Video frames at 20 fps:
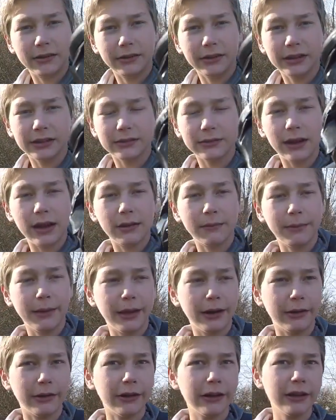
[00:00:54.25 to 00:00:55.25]
on this rod
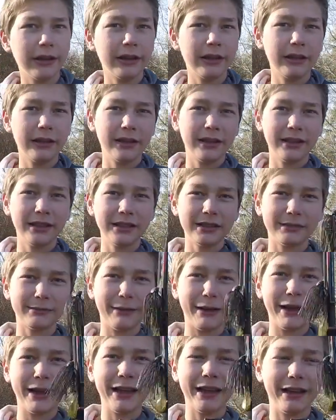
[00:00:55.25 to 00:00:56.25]
better. This is
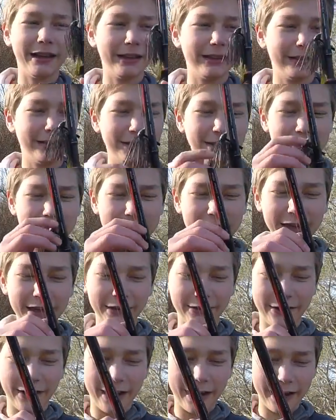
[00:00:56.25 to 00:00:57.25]
my
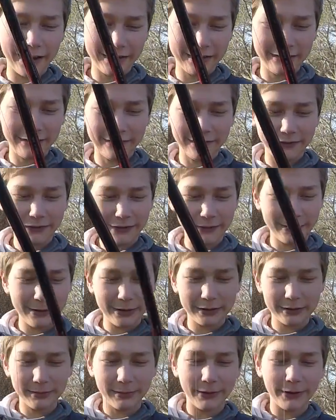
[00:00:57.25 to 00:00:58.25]
jig rod for the
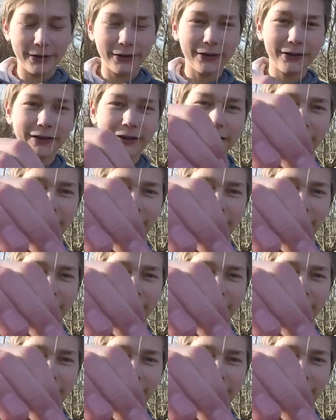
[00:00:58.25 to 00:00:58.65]
most part.